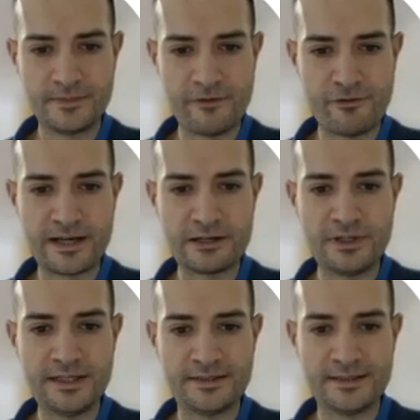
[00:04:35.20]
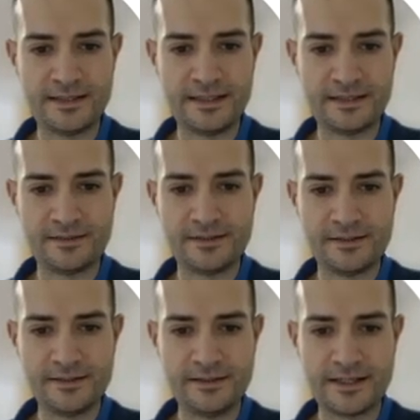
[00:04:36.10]
if we calculate at
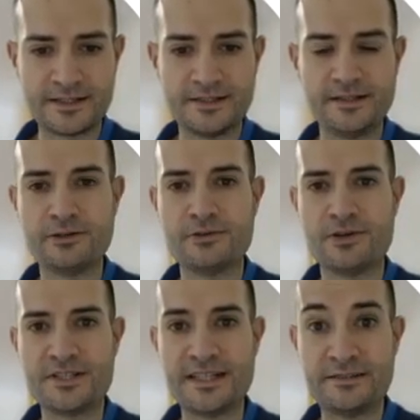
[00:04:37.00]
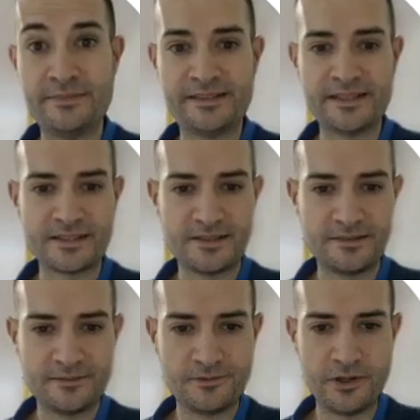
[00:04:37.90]
x equals 6 meters,
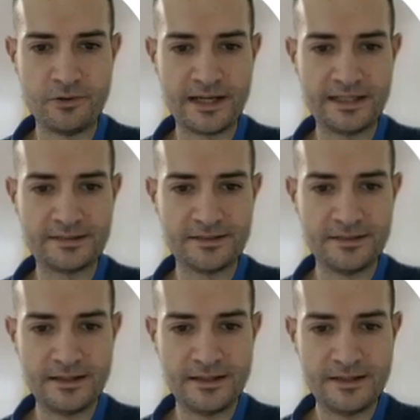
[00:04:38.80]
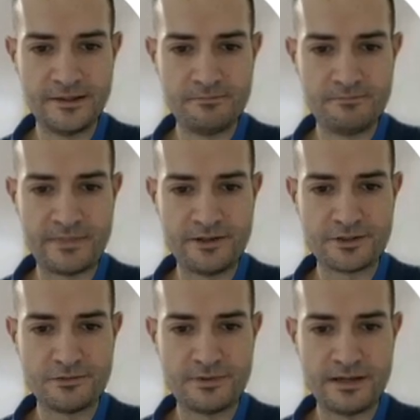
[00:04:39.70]
we will get
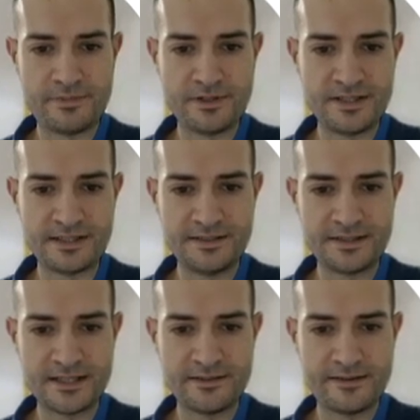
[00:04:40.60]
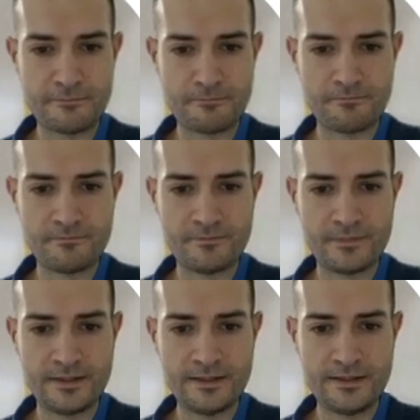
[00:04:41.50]
minus 1.67
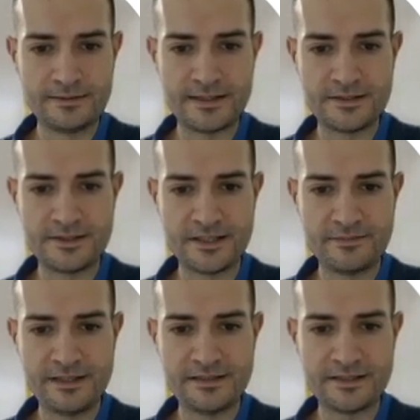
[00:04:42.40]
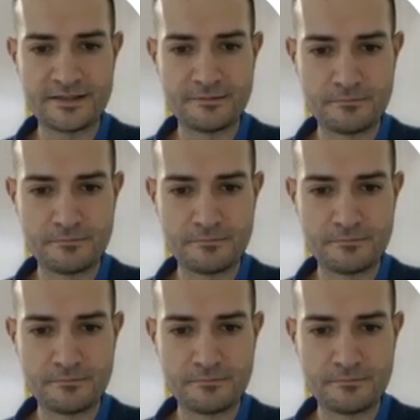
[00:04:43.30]
times 6 meters